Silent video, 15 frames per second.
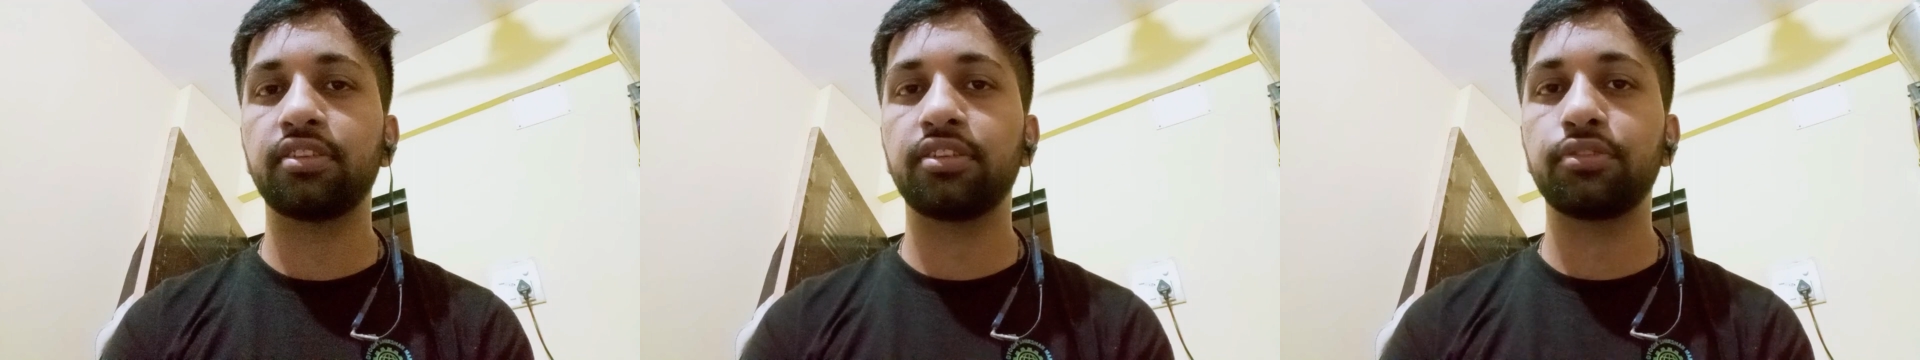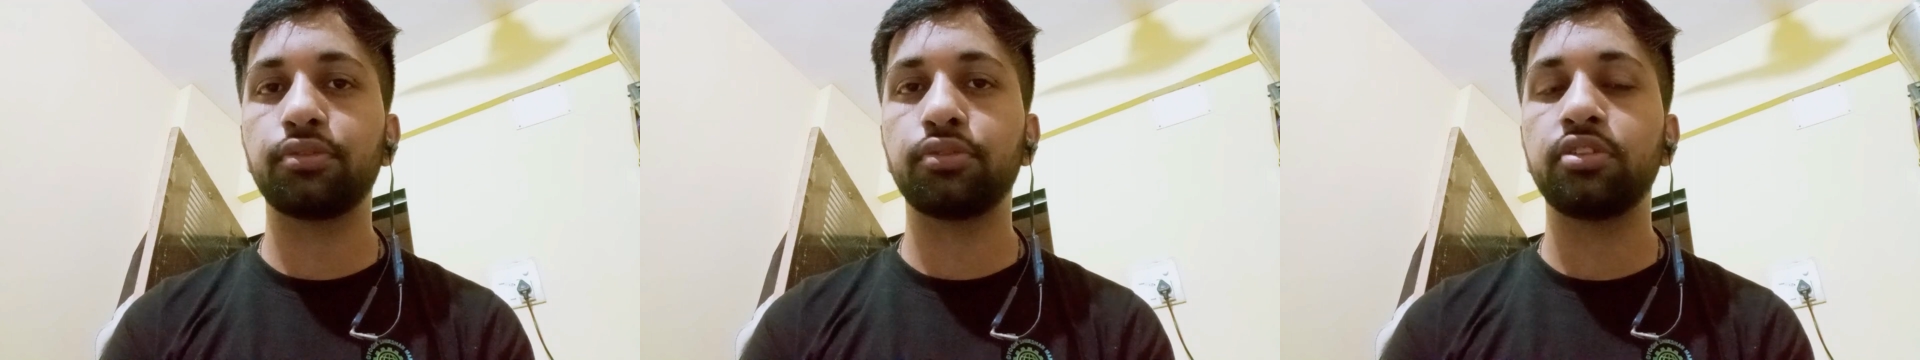
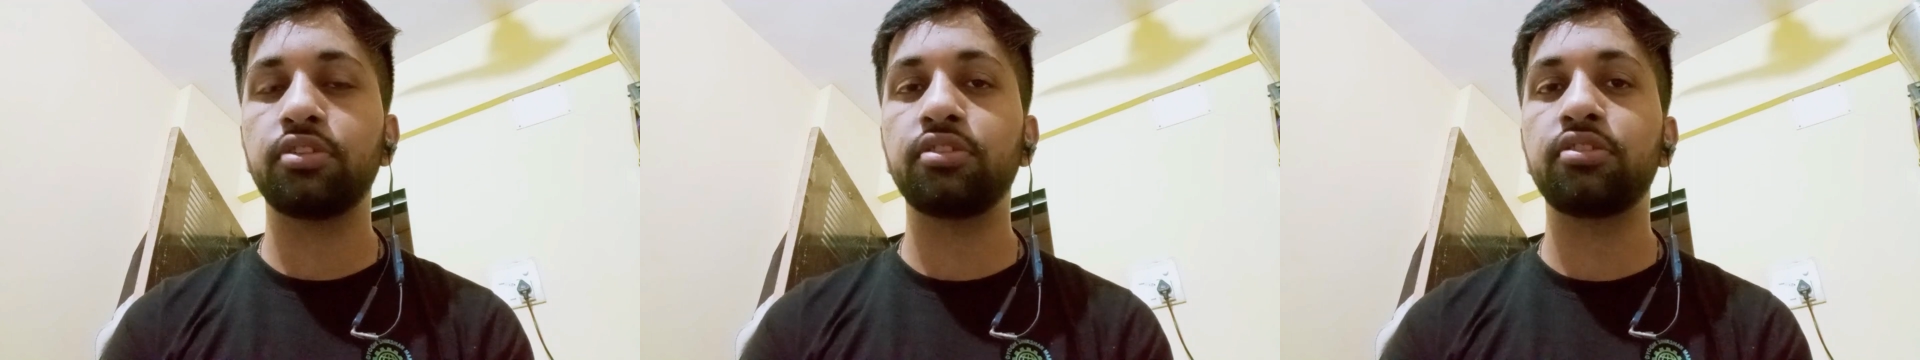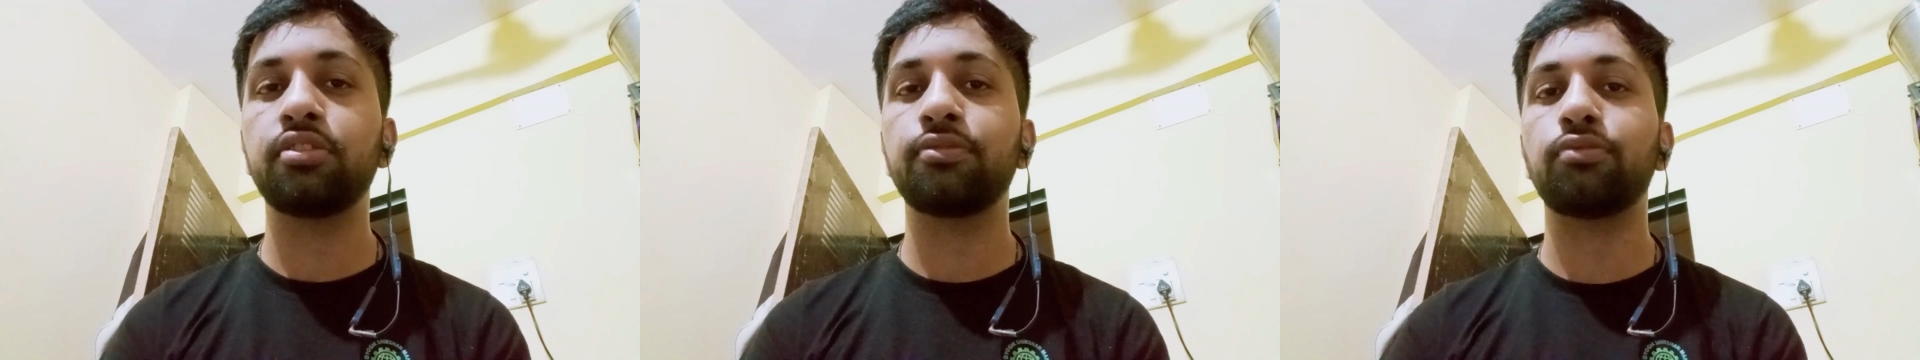So this
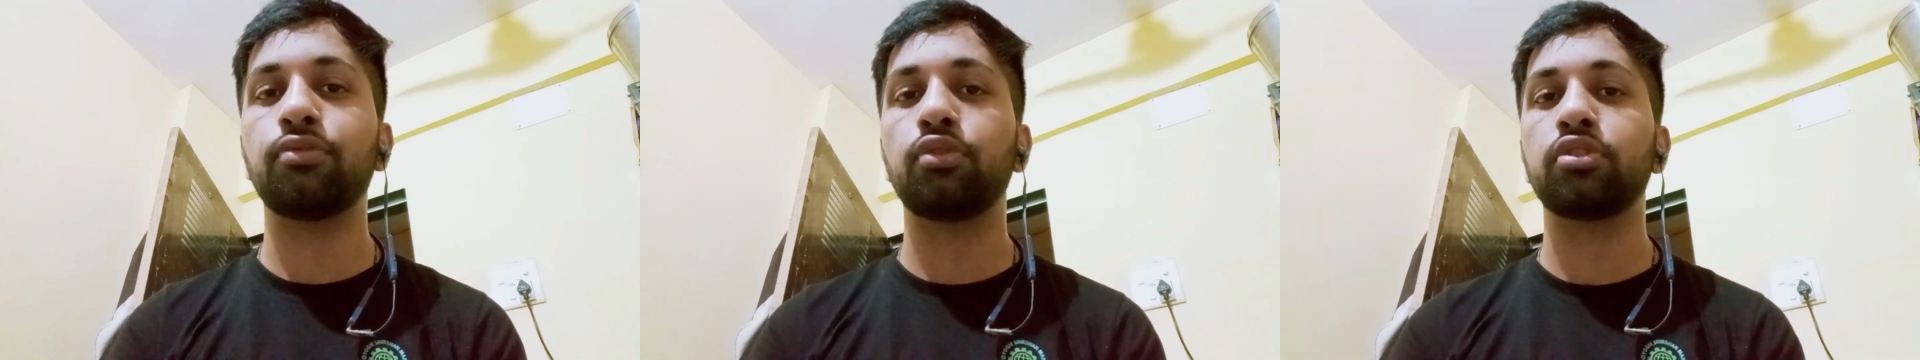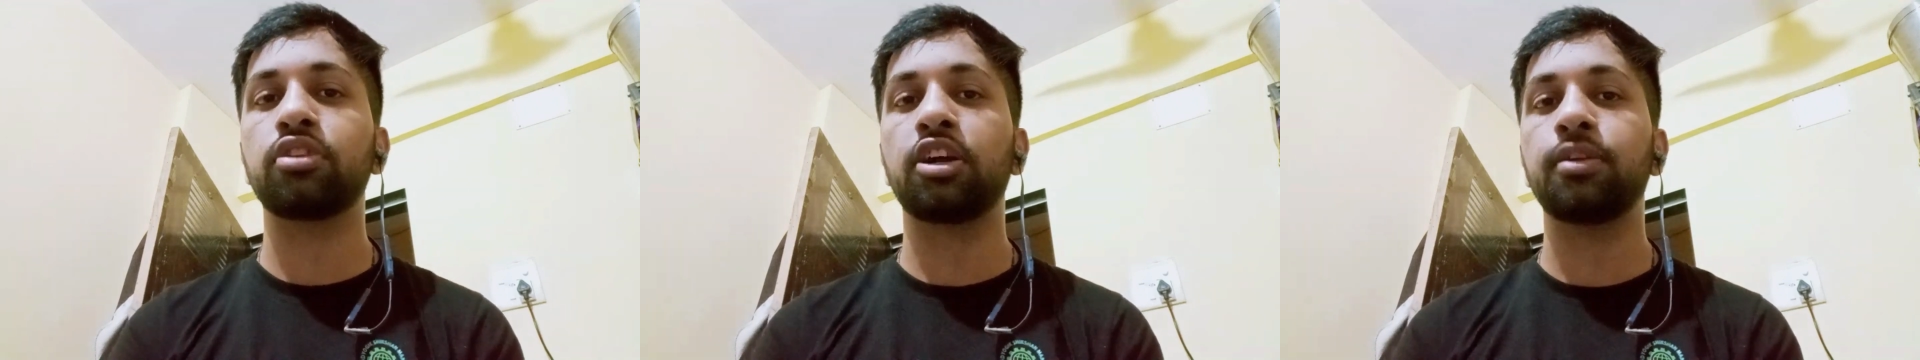is the
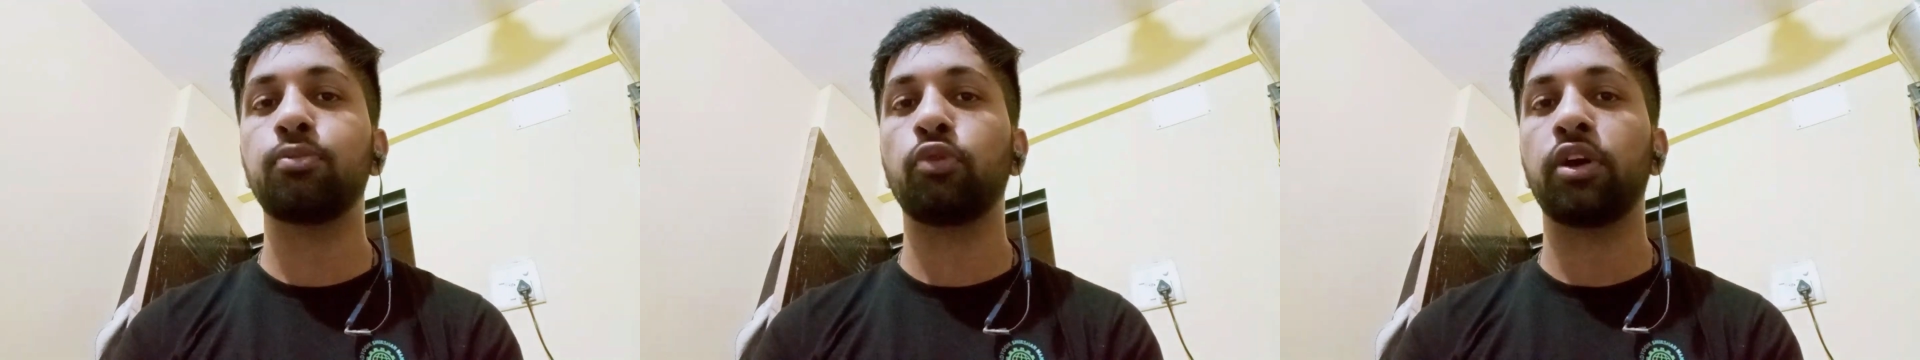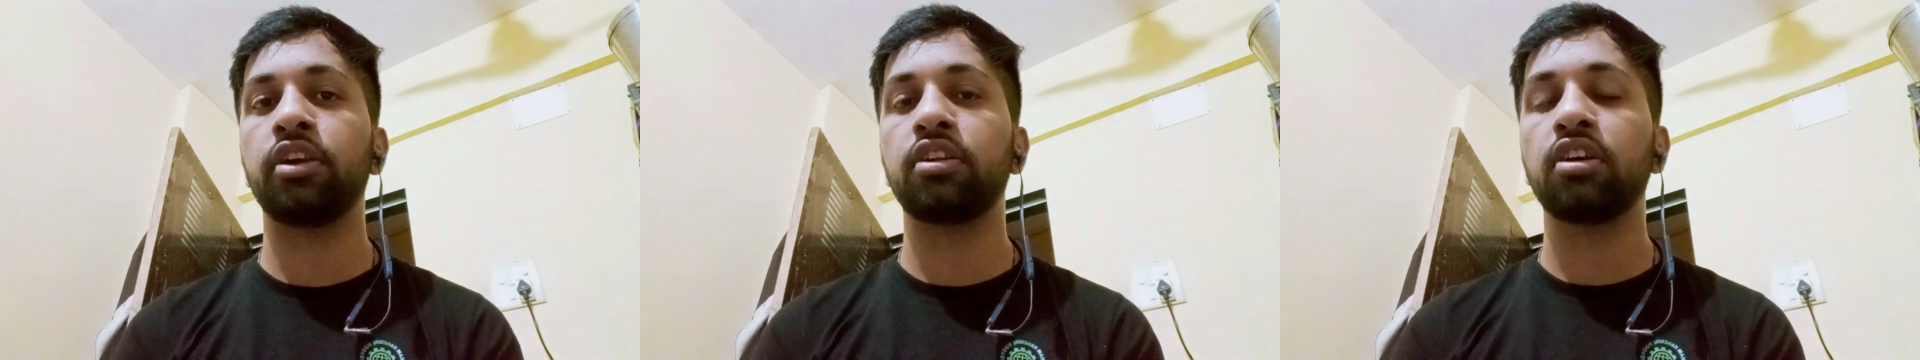third
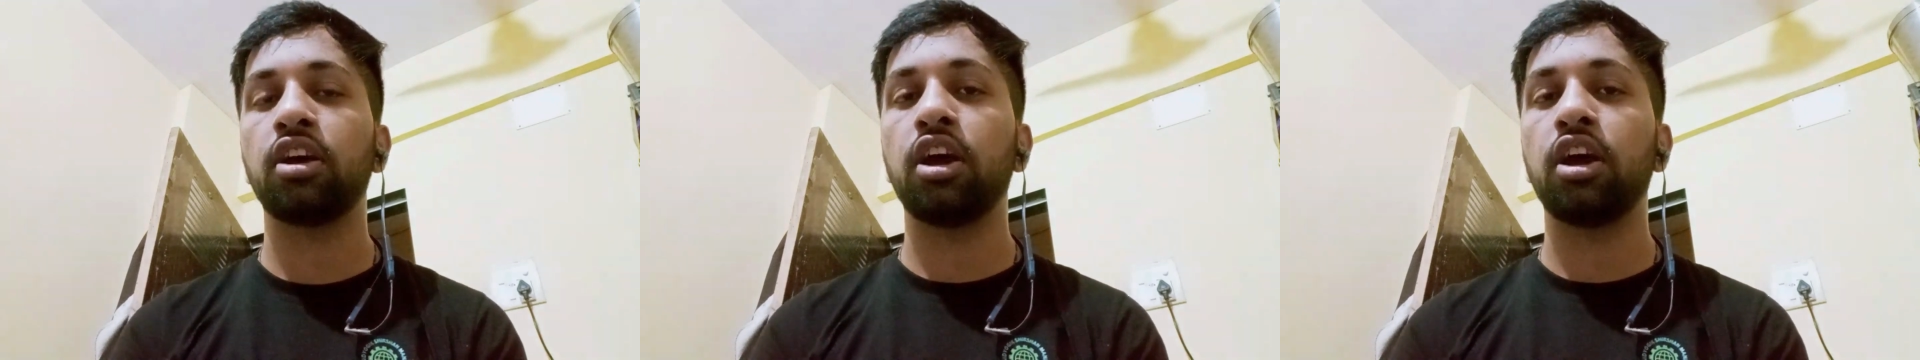point.